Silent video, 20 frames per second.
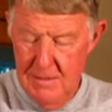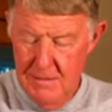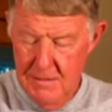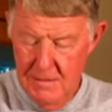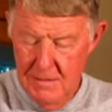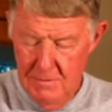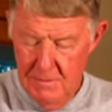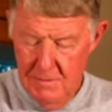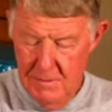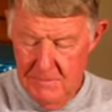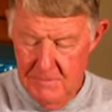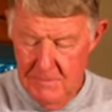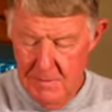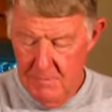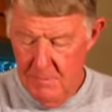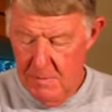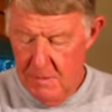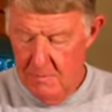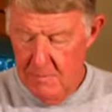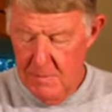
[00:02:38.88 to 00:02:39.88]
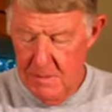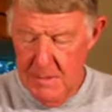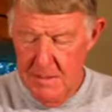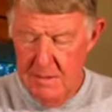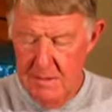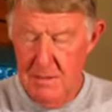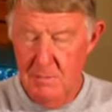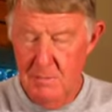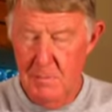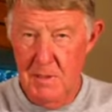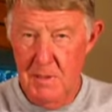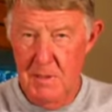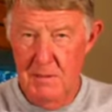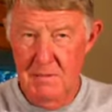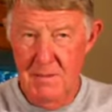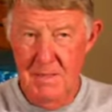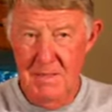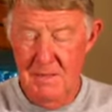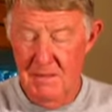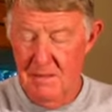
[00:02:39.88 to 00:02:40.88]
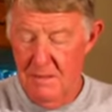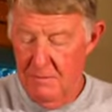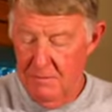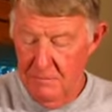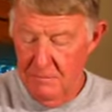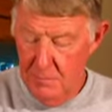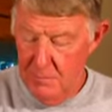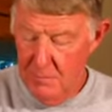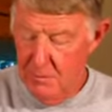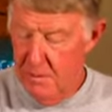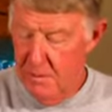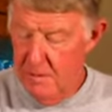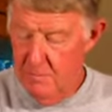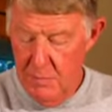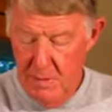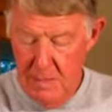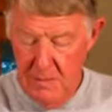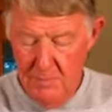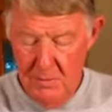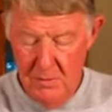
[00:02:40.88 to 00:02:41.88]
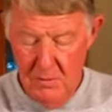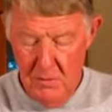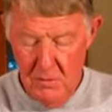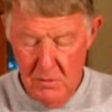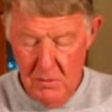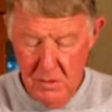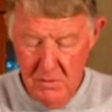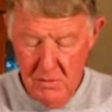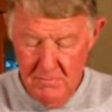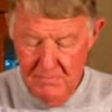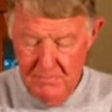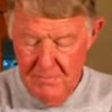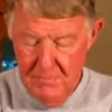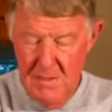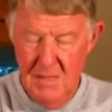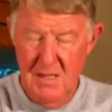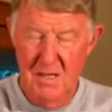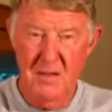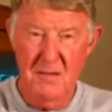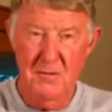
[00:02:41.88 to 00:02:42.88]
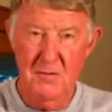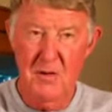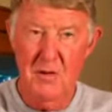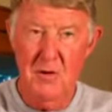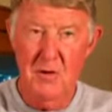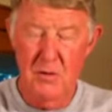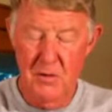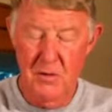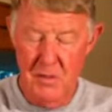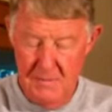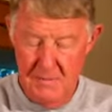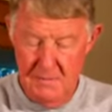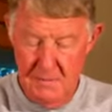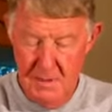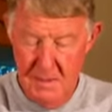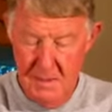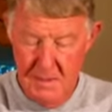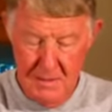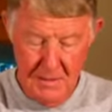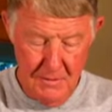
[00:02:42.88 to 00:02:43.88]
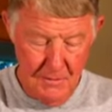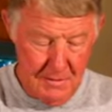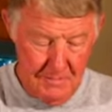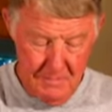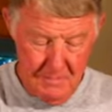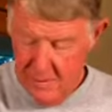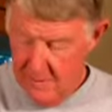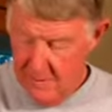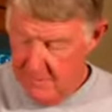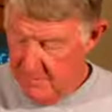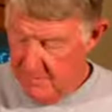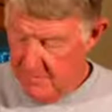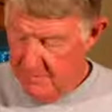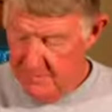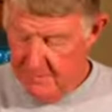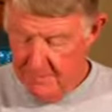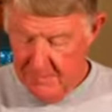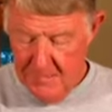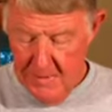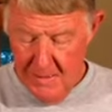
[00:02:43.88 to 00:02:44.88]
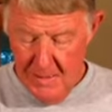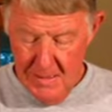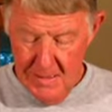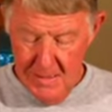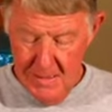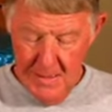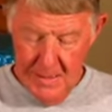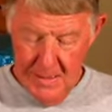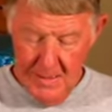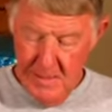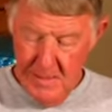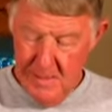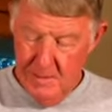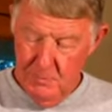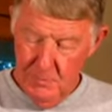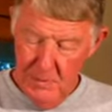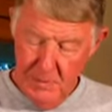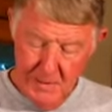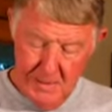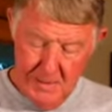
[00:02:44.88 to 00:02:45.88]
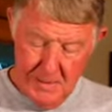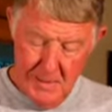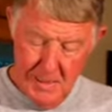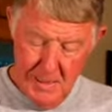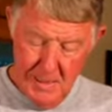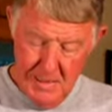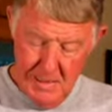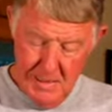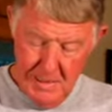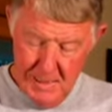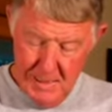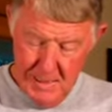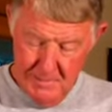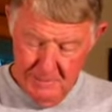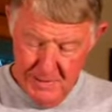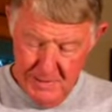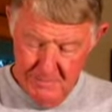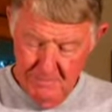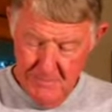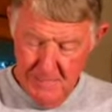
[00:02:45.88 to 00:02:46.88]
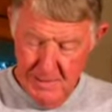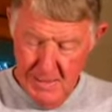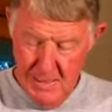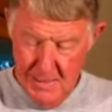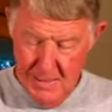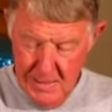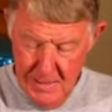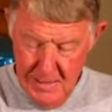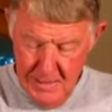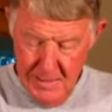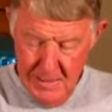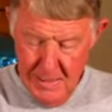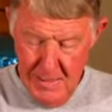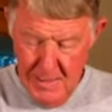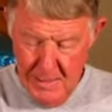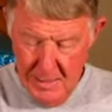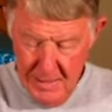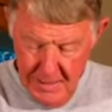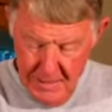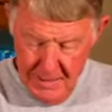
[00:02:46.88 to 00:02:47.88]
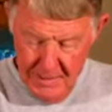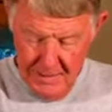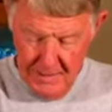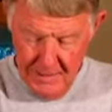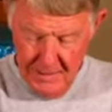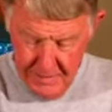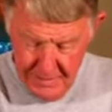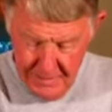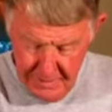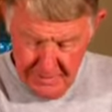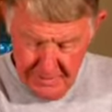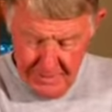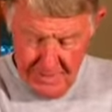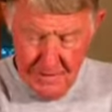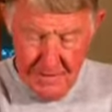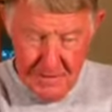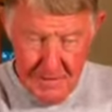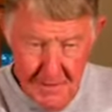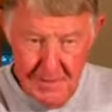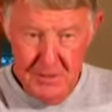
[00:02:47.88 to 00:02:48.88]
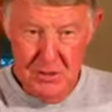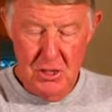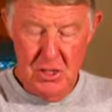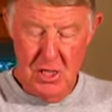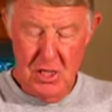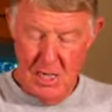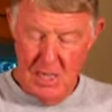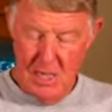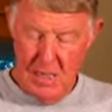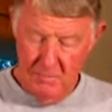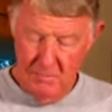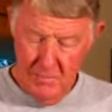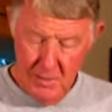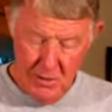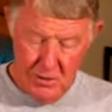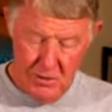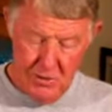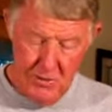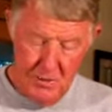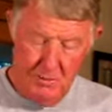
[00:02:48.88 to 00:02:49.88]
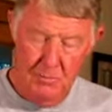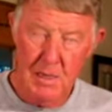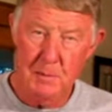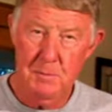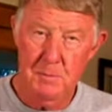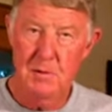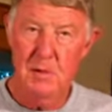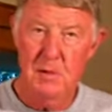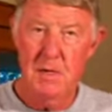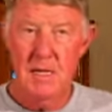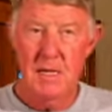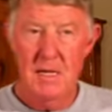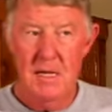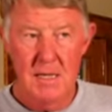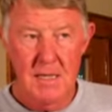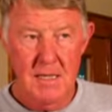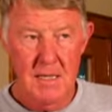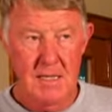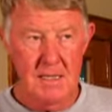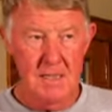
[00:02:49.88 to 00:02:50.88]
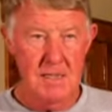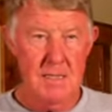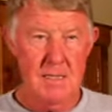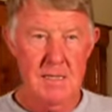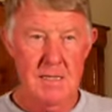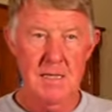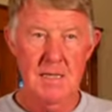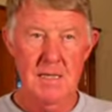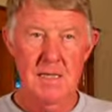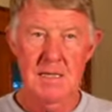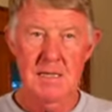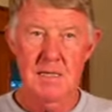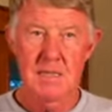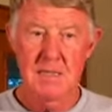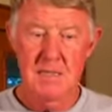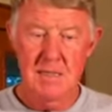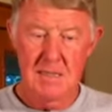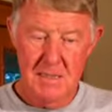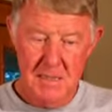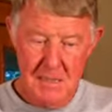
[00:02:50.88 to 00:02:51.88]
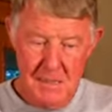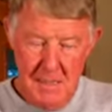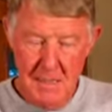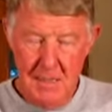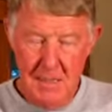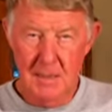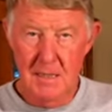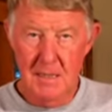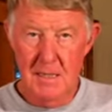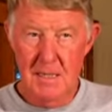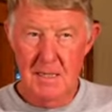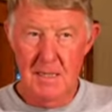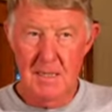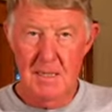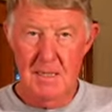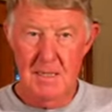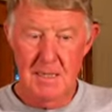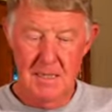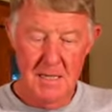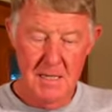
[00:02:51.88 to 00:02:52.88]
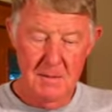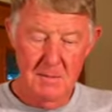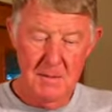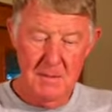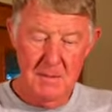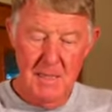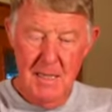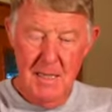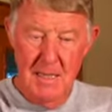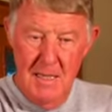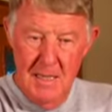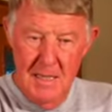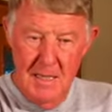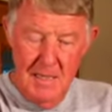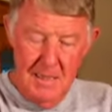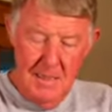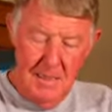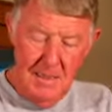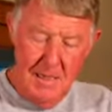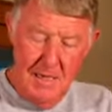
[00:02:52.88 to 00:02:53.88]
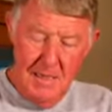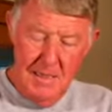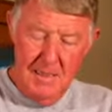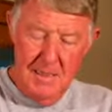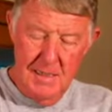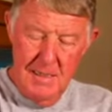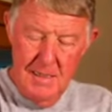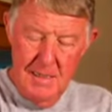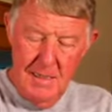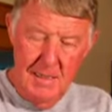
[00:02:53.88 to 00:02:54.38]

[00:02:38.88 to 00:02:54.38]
can do whatever you want, but I usually put a full green pepper or 3/4 of a green pepper. Then you put this on top and cinch it down. Make sure the rubber is sucked onto the table. When you take and